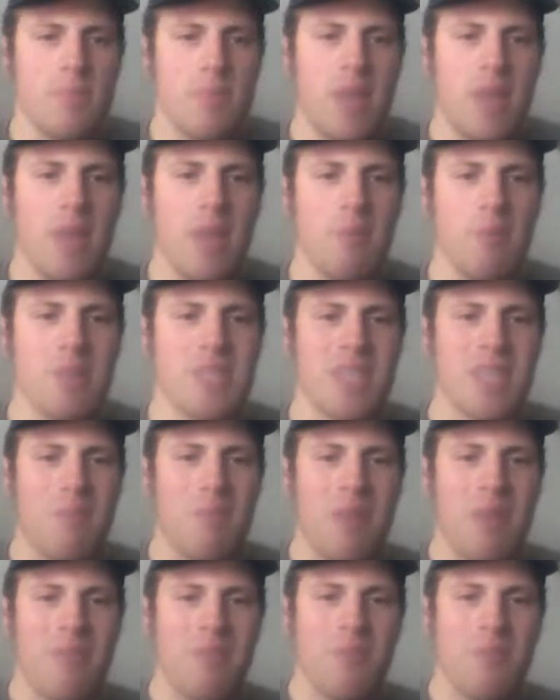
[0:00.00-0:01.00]
Hey, what's
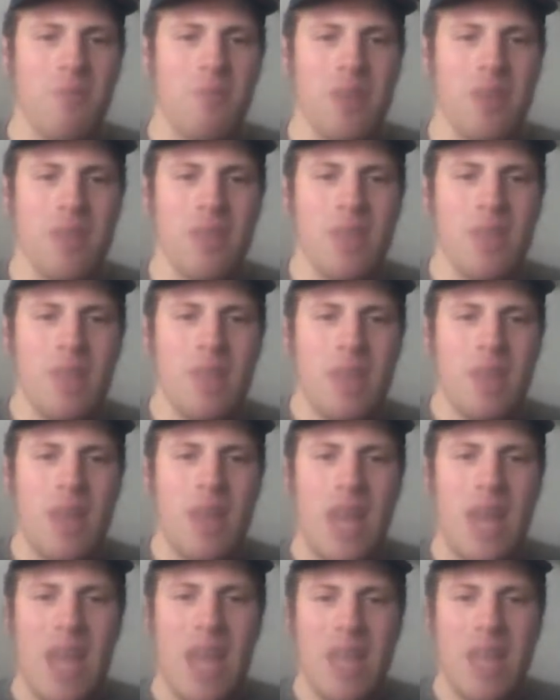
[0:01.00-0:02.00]
up, everyone?
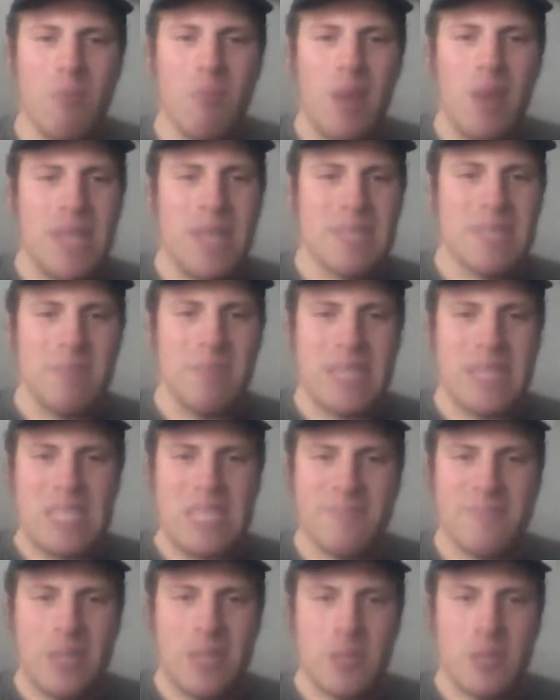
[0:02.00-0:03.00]
I wanted to make
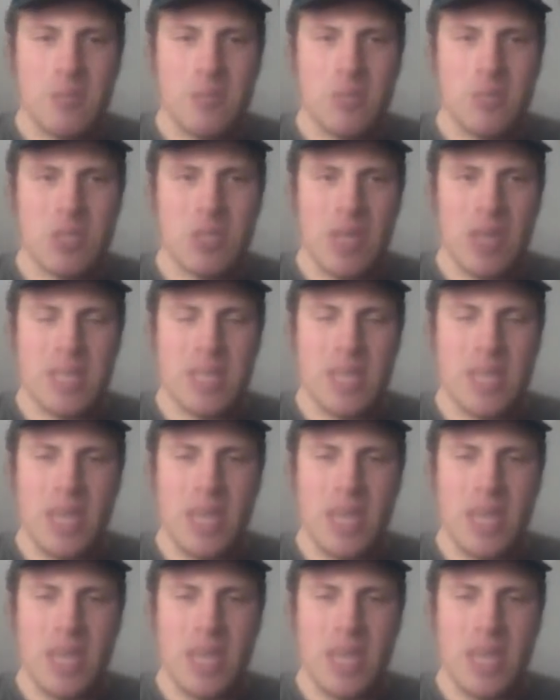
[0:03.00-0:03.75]
this video to address